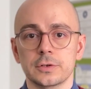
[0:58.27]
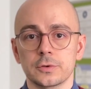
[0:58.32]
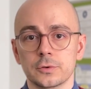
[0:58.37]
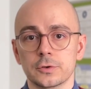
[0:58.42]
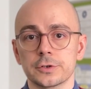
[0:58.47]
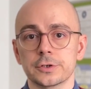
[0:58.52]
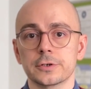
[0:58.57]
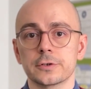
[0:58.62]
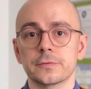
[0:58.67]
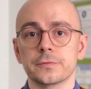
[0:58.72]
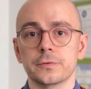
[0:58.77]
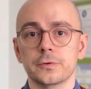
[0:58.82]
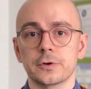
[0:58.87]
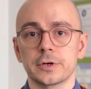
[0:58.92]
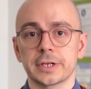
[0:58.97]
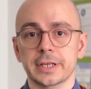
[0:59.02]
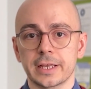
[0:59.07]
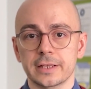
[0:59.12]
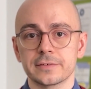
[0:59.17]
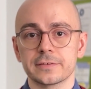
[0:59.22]
In order
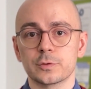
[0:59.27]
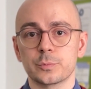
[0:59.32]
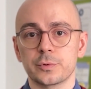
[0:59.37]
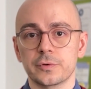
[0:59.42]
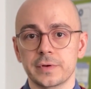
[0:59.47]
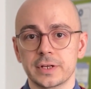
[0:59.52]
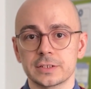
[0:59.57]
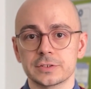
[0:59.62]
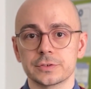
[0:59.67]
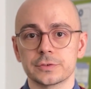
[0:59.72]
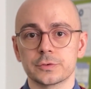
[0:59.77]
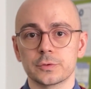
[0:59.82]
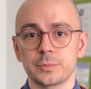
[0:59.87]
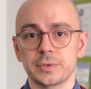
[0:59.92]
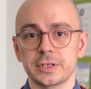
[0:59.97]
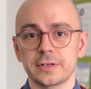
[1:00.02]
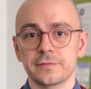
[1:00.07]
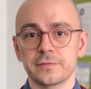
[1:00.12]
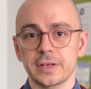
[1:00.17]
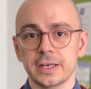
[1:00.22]
for cancer prevention
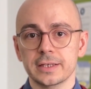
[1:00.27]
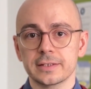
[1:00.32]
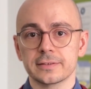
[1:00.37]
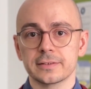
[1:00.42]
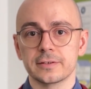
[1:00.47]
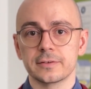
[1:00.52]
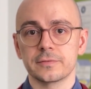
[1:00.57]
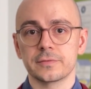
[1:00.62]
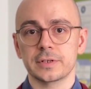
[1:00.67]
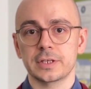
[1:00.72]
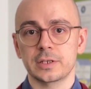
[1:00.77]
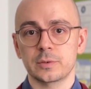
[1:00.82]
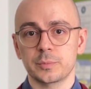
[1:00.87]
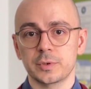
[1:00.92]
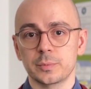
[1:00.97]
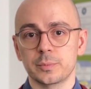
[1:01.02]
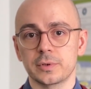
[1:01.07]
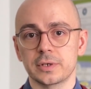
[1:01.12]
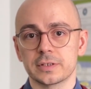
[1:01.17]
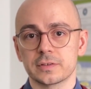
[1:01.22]
to be effective
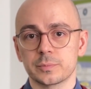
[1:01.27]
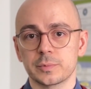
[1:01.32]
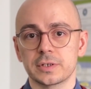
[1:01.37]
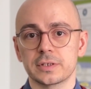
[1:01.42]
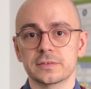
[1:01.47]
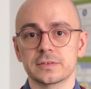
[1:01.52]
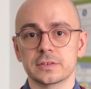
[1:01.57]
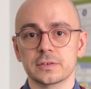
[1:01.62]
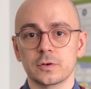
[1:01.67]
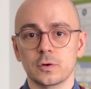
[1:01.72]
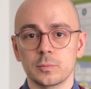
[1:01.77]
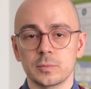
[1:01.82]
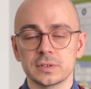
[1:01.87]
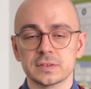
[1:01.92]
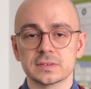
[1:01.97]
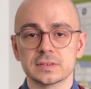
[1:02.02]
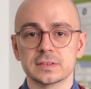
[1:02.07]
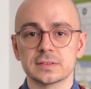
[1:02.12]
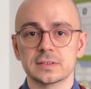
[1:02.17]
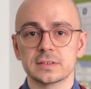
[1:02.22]
in people experiencing
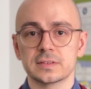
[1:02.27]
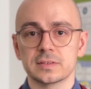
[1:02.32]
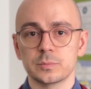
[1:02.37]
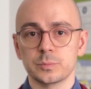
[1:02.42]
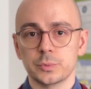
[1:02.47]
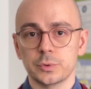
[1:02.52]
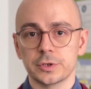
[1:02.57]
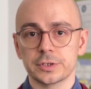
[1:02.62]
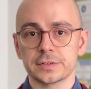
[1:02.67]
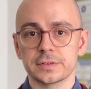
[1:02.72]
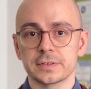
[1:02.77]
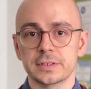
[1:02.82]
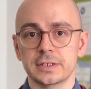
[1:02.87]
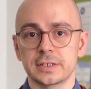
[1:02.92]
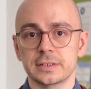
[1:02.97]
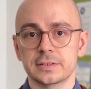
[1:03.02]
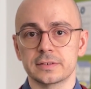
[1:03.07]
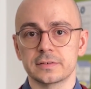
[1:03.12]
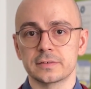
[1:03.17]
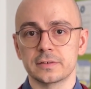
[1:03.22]
homelessness, it's important
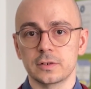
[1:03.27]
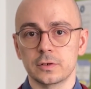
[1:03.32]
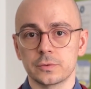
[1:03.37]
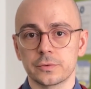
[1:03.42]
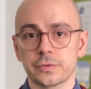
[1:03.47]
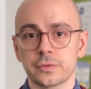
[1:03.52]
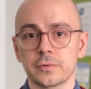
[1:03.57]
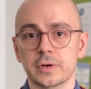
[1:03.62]
that it is low